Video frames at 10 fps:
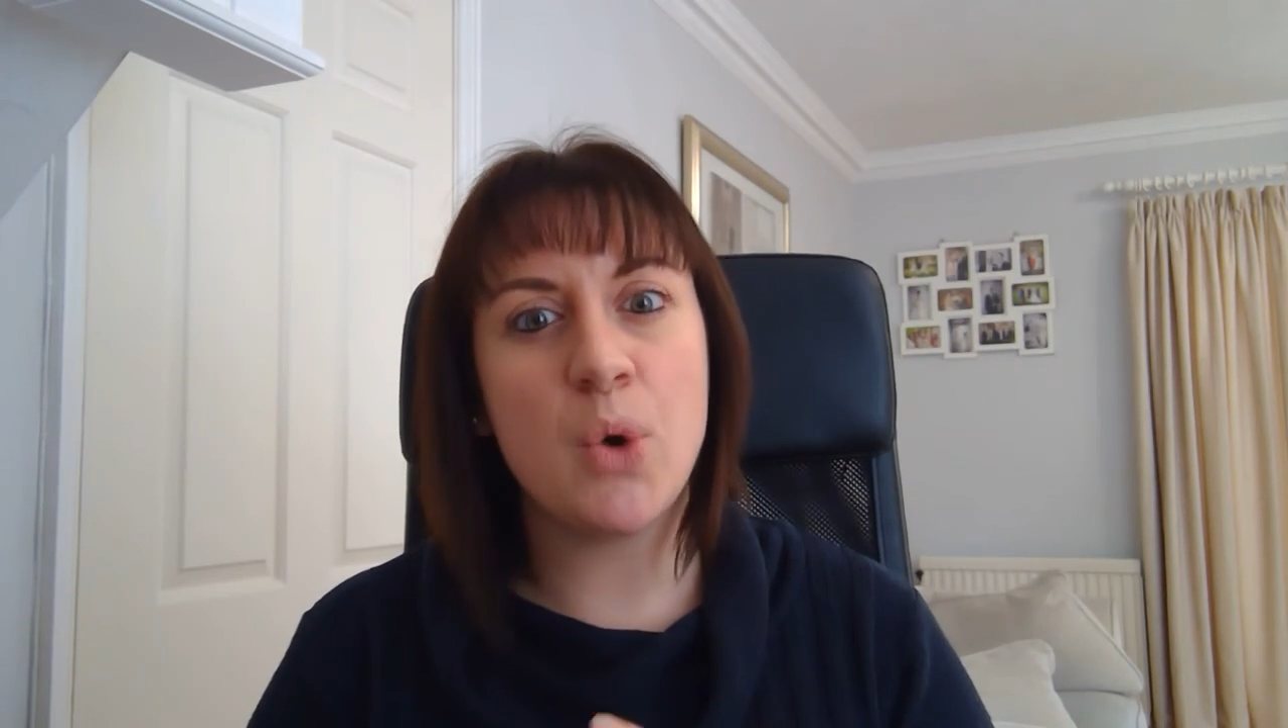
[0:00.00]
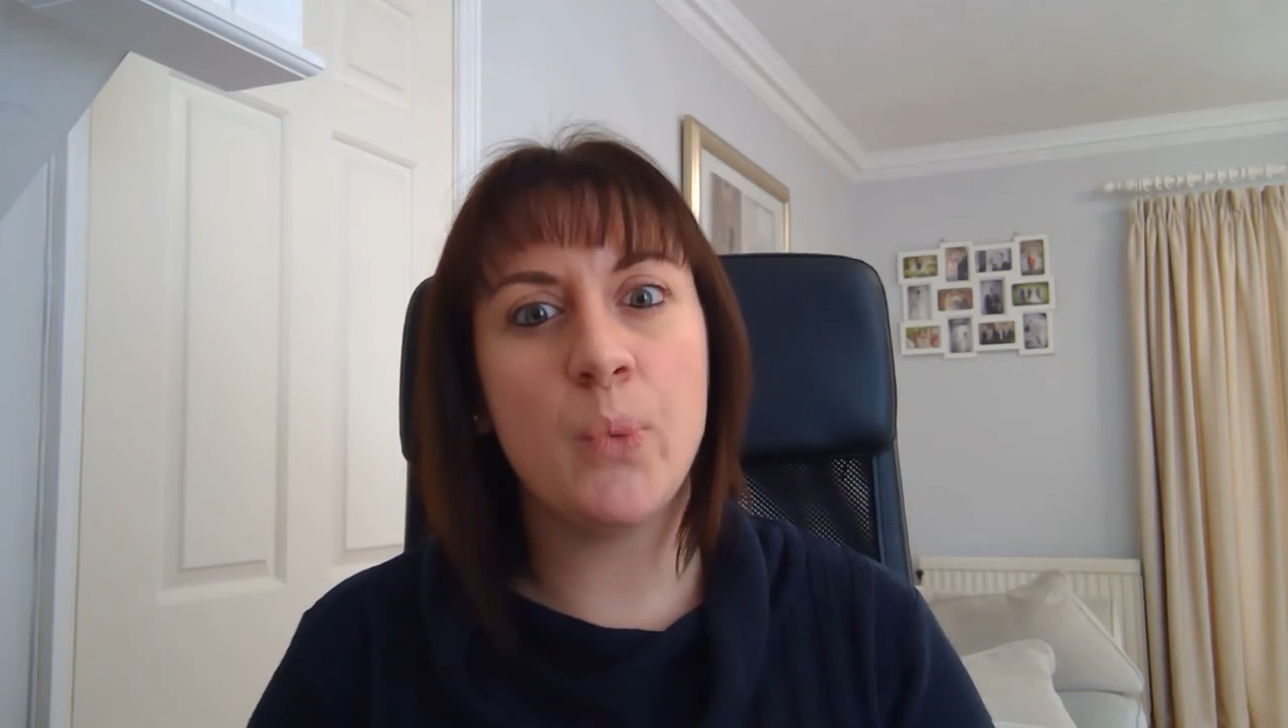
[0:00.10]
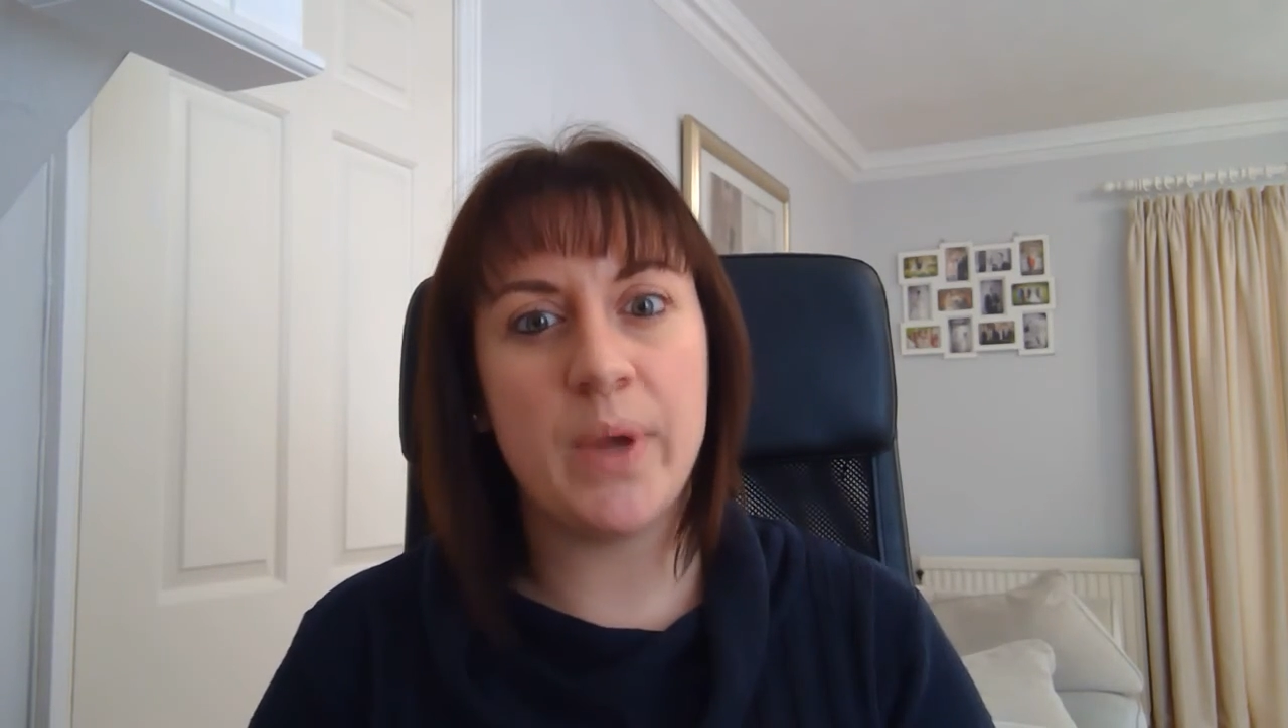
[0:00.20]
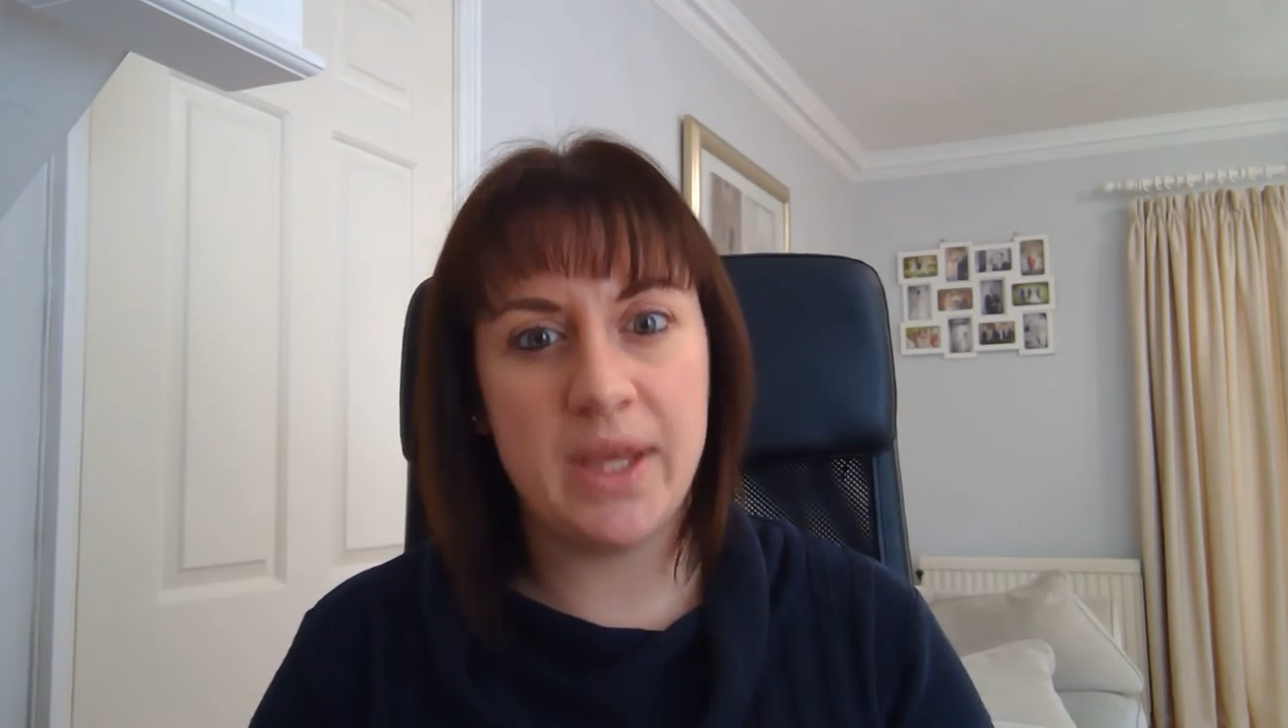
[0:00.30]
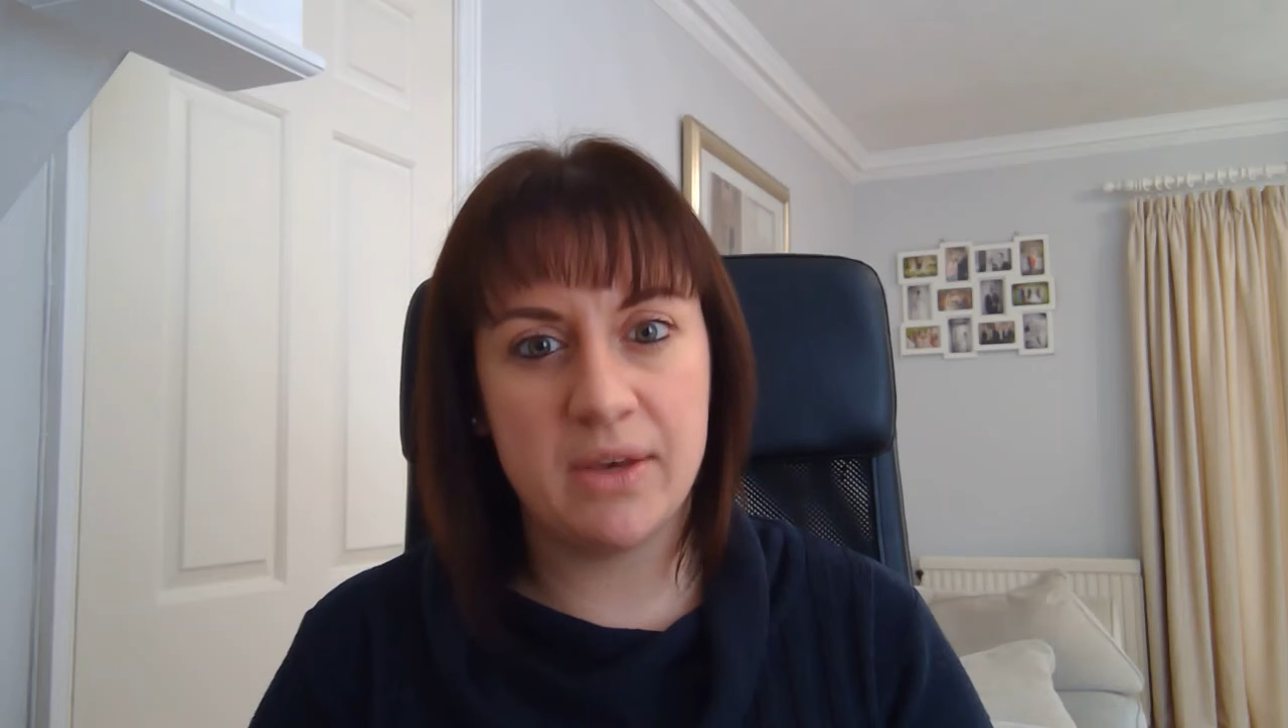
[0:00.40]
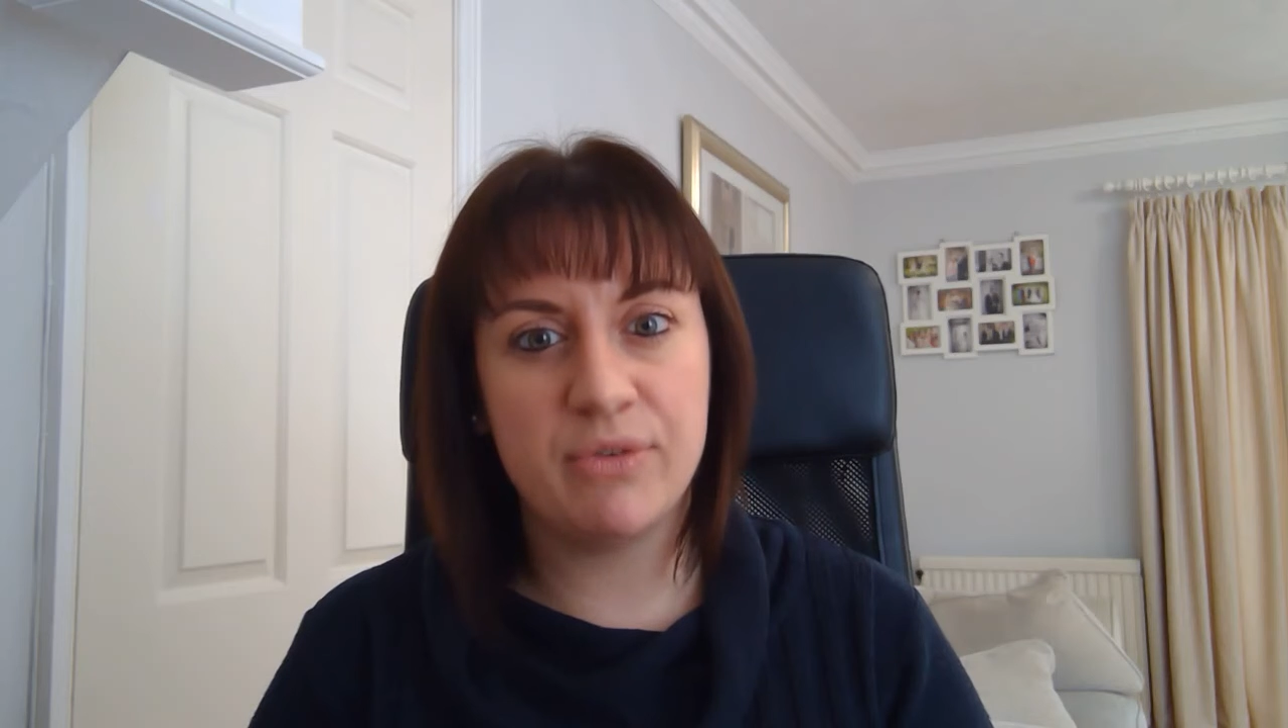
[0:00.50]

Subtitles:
a week